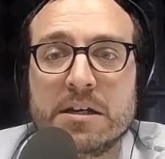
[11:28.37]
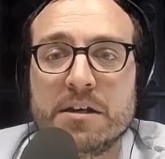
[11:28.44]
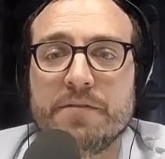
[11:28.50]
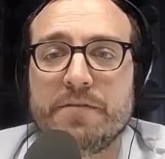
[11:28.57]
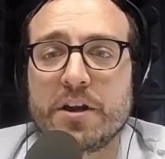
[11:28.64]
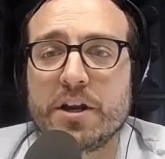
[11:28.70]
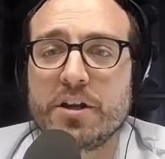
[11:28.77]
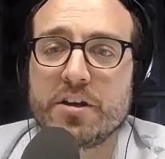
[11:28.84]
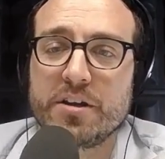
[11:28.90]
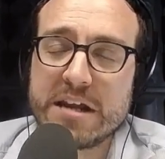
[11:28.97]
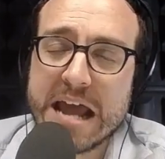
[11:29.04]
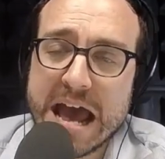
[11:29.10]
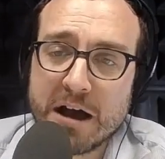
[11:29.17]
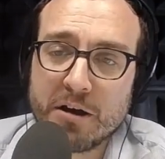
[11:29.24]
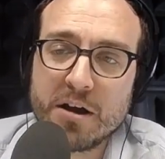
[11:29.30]
Very good.
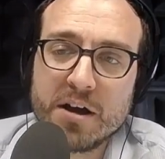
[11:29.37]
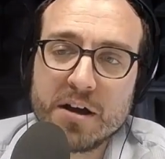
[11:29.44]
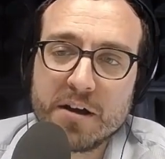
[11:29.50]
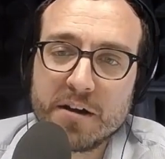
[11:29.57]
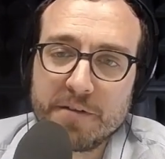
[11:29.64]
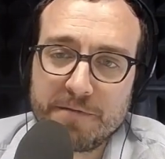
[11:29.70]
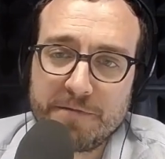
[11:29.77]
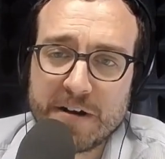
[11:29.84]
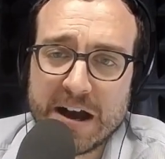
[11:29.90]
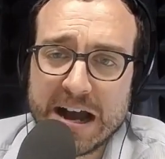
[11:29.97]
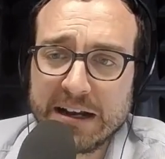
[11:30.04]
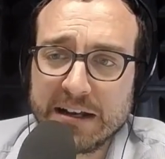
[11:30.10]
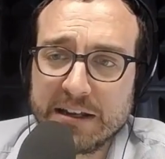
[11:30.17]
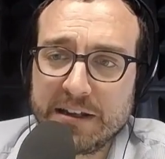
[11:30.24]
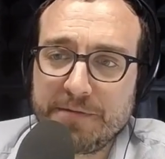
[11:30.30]
Now,
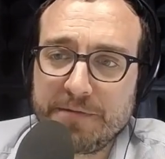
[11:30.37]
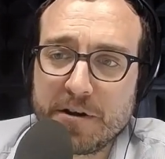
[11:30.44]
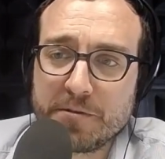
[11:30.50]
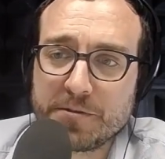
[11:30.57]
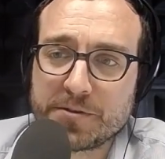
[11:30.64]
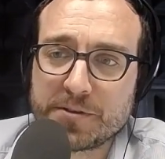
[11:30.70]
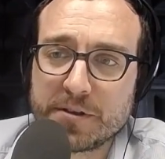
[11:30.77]
finally, folks,